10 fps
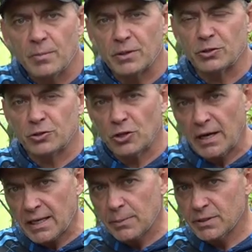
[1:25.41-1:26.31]
but to
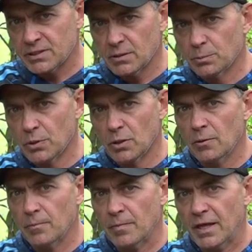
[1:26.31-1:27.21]
try and keep it
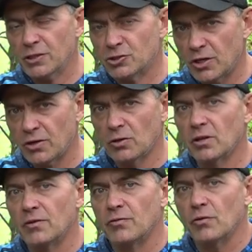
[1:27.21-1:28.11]
simple in
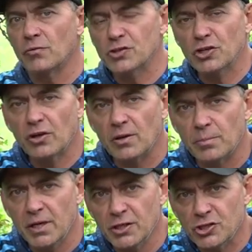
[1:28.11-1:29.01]
general, if you're fishing on a
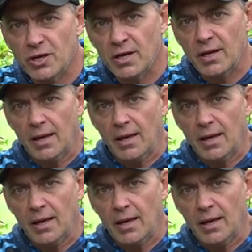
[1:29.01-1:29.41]
beach